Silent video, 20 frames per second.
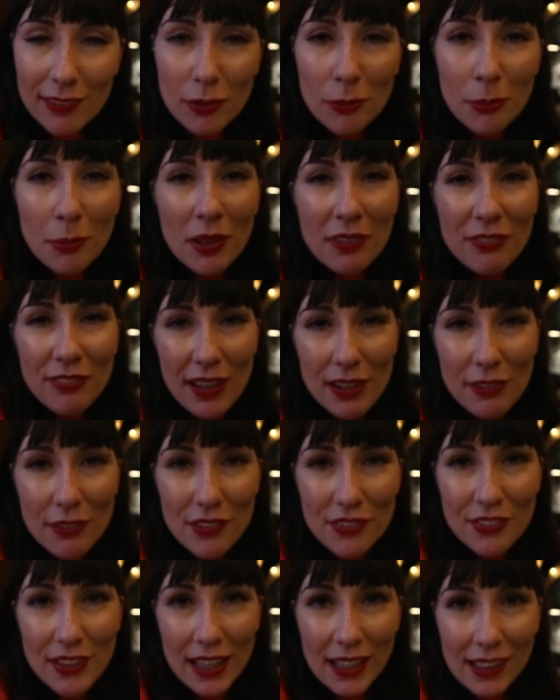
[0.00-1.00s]
This is my
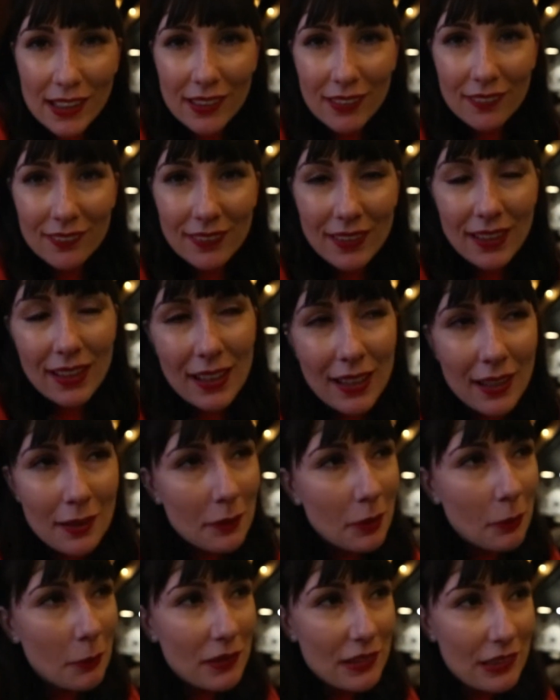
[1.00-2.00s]
favourite thing
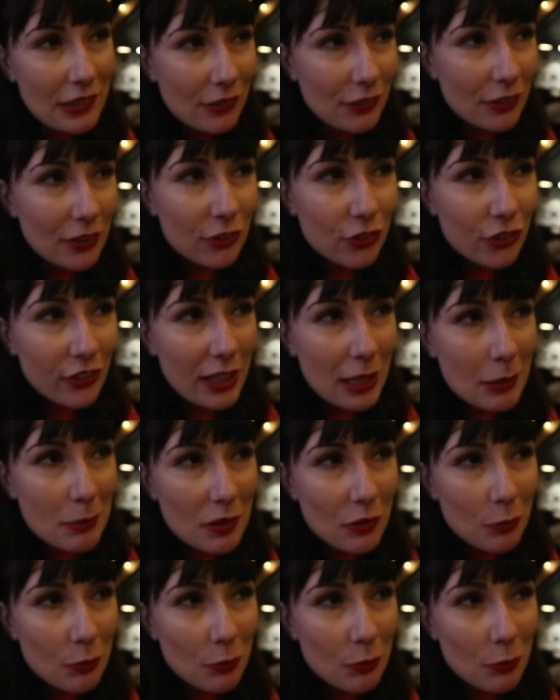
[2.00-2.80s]
that we did on the dream,